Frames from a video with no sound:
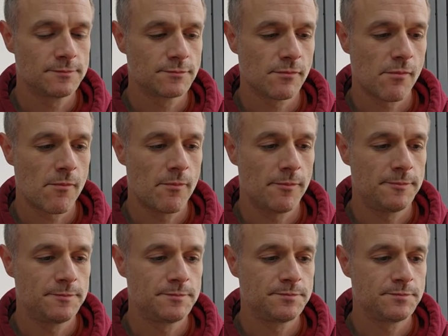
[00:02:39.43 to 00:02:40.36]
Mm.
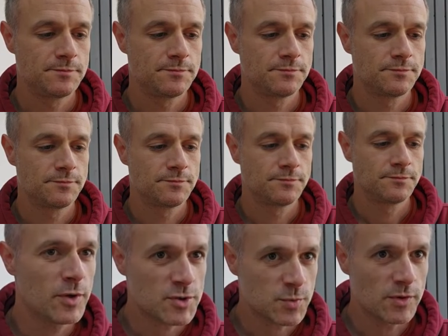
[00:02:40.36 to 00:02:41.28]

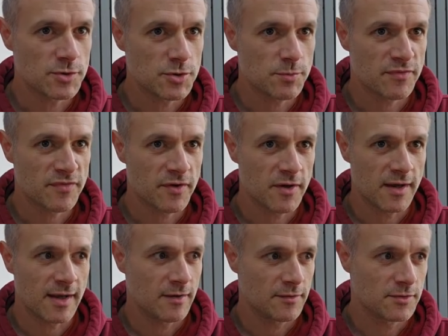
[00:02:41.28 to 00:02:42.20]
Which one do you
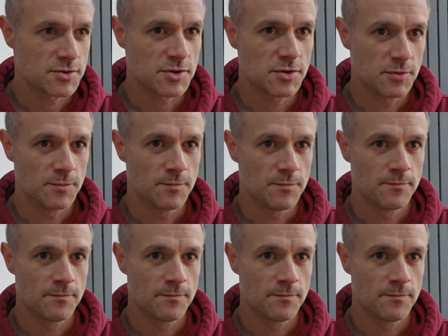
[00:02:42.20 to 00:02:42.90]
prefer out of the two?